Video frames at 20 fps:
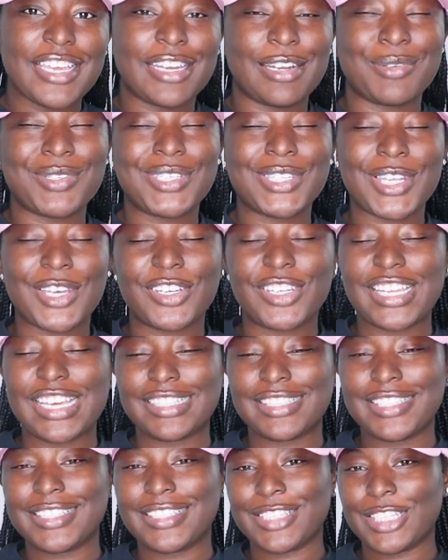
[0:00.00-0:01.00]
and I'm so
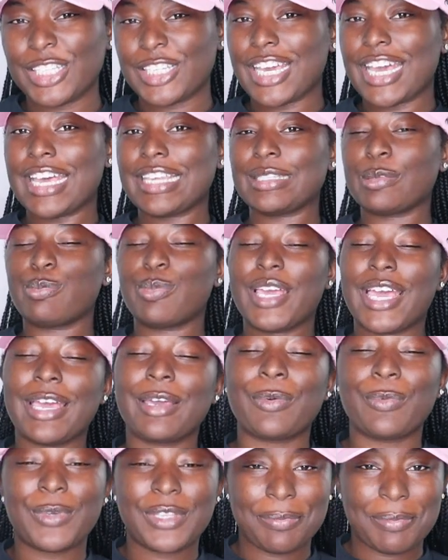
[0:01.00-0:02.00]
glad to see you guys
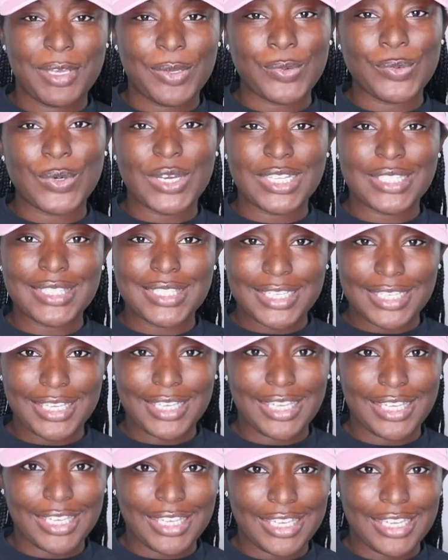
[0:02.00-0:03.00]
back with me once
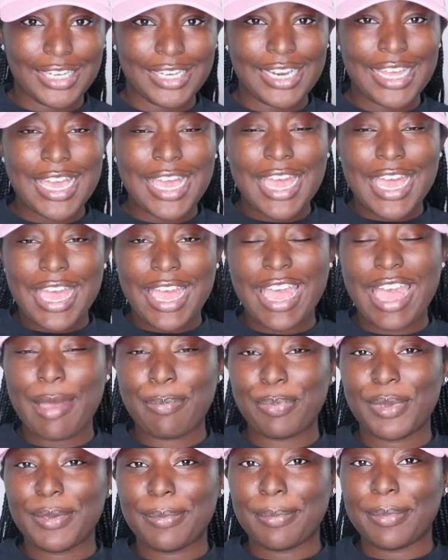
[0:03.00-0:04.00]
again.
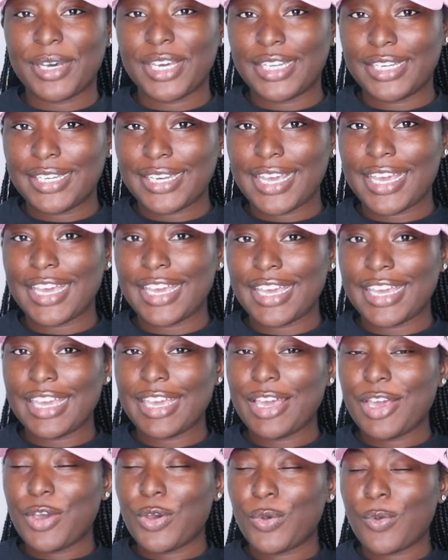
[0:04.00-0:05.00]
Happy Monday.
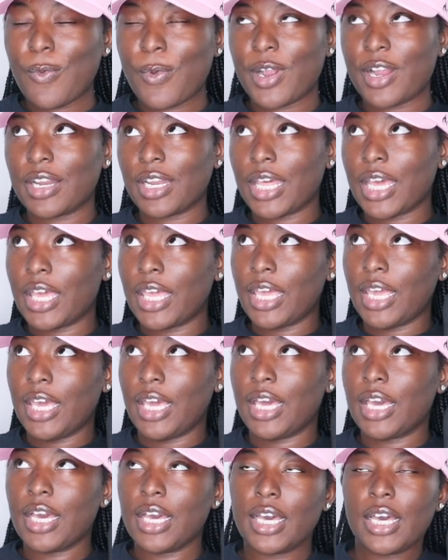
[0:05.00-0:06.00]
We're
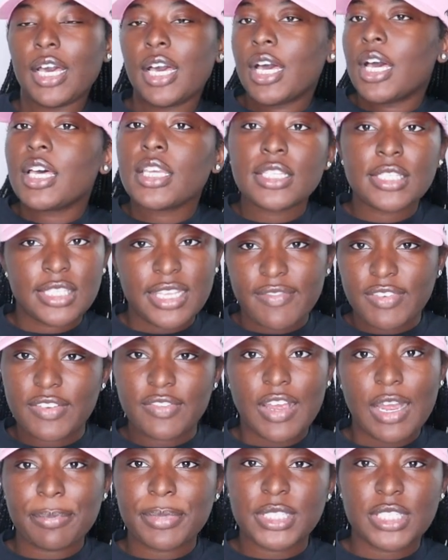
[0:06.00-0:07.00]
like
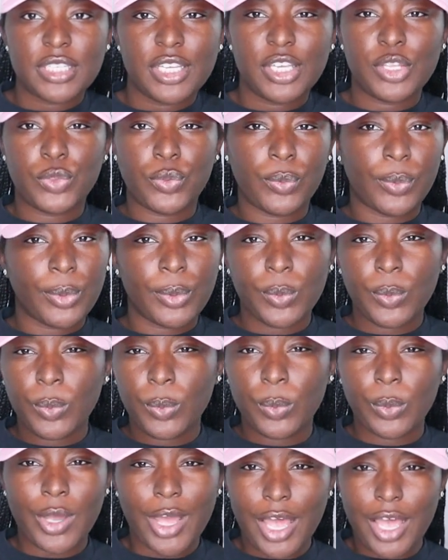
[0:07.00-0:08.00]
seventy-five percent through
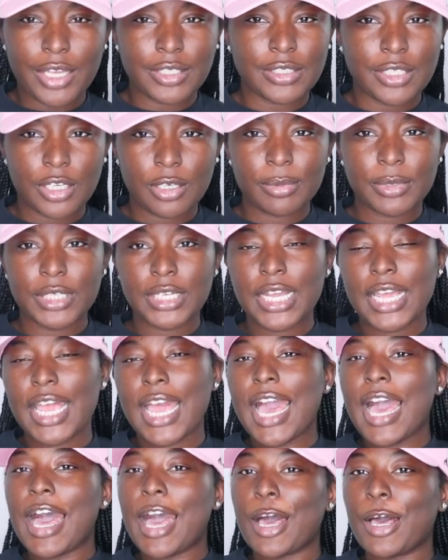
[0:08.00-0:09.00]
October.
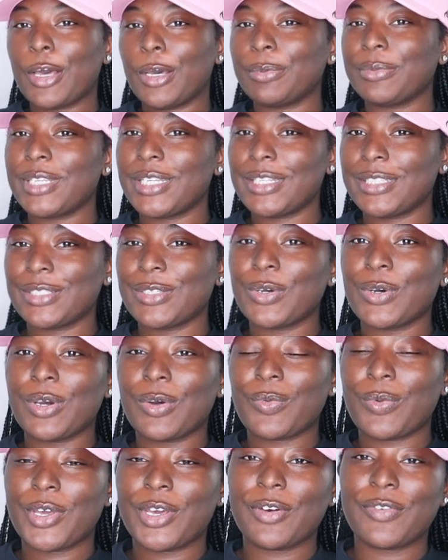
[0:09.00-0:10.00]
I hope that it's
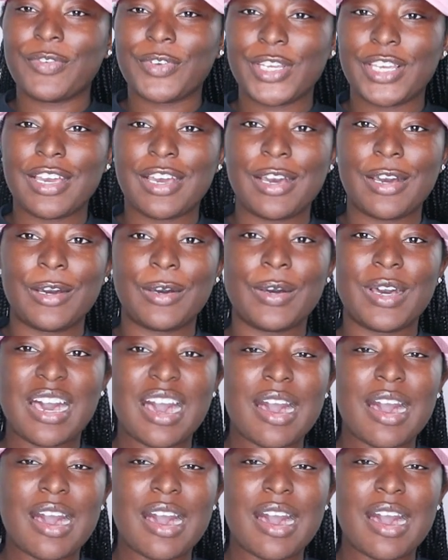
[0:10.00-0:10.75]
going well for y'all.